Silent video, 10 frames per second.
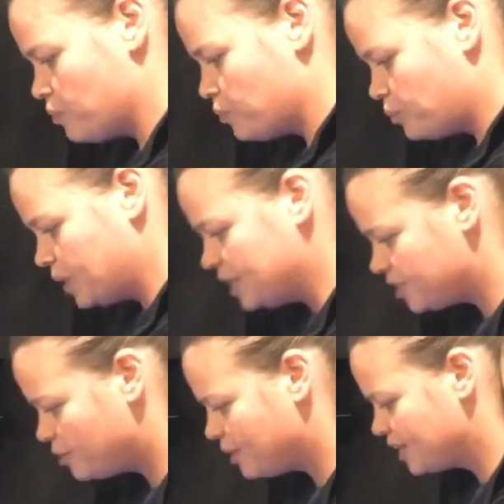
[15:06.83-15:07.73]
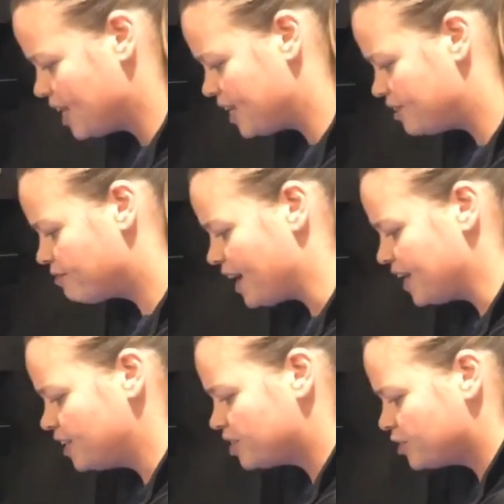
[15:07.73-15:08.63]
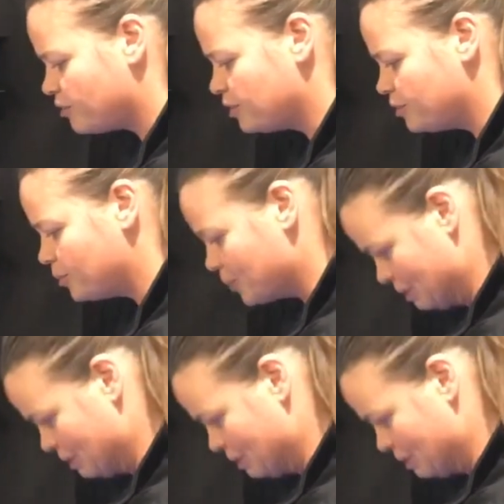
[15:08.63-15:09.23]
piezo ignited range, so if you